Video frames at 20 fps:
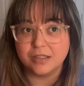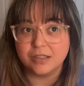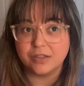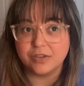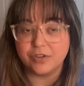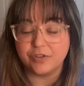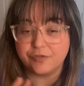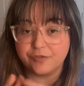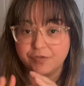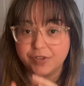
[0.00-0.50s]

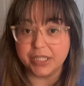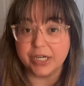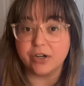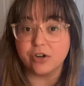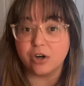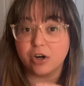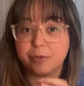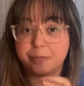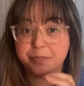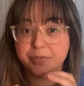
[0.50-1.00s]
the
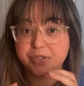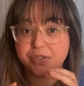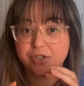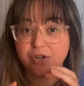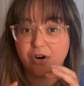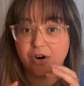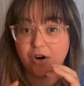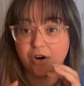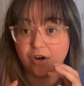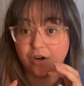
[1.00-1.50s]
flare-ups
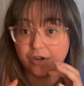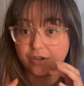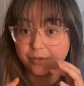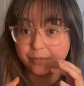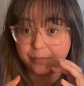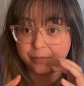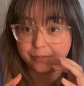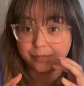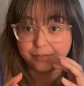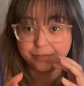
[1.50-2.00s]
are
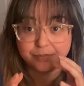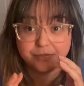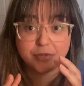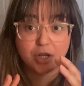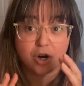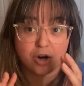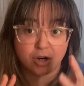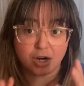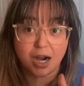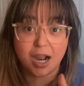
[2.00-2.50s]

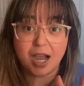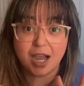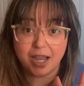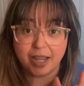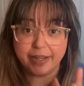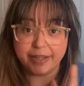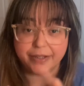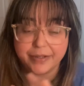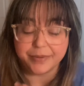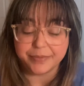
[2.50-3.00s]

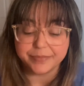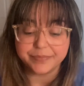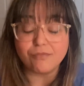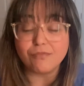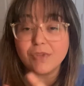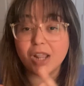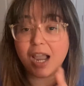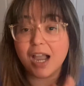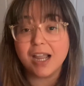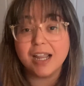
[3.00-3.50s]
high.
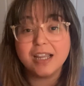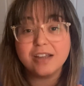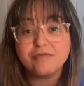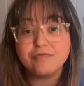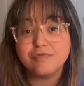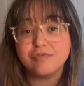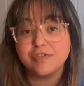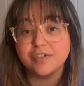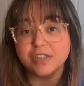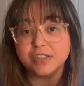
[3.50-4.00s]
I have
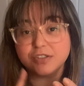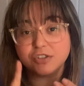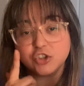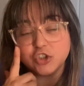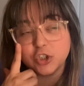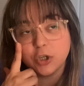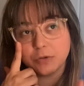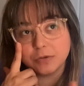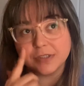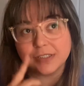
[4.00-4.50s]

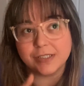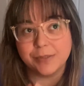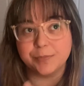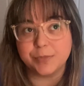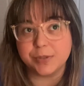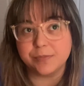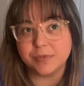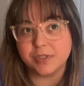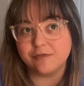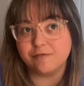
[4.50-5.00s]
shown
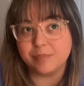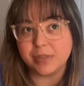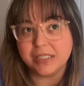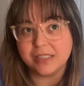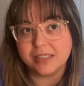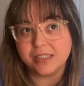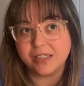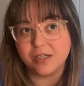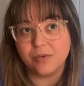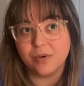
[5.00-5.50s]
symptoms of
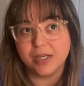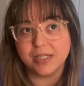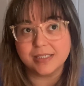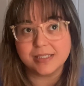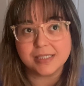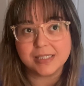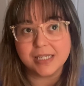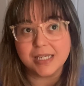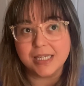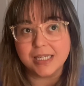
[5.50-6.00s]

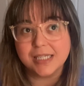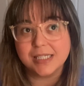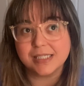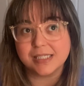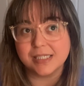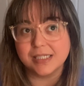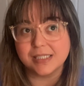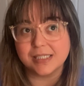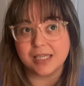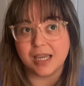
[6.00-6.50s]
PCOS
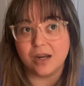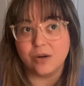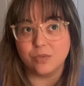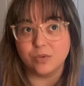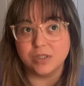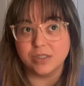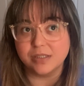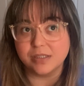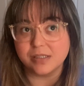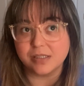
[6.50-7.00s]
since I
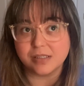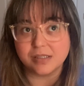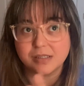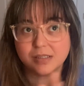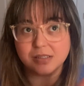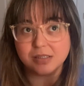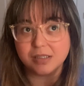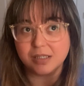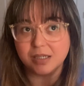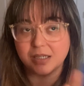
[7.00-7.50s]

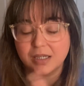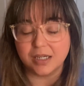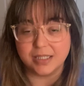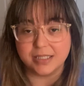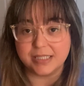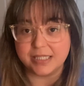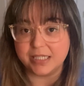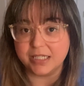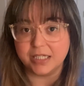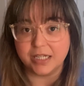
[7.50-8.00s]
was a
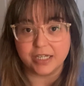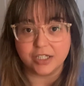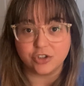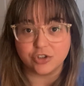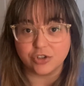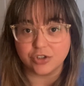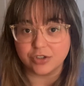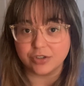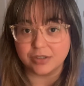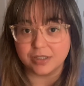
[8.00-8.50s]

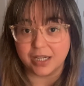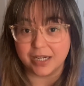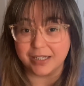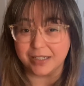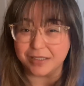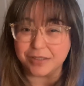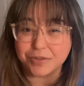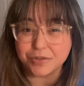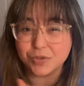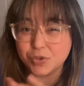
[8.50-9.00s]
teenager,
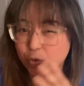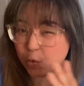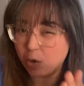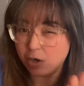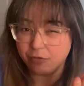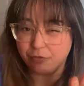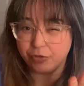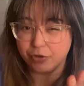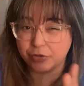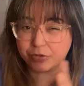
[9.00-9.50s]
like
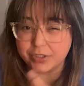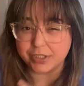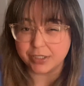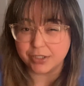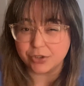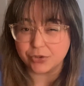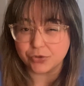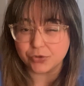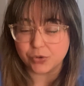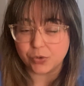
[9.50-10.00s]
12, 13
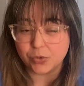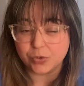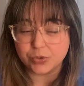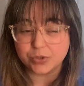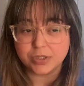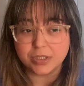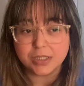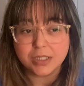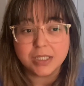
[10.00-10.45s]
years old.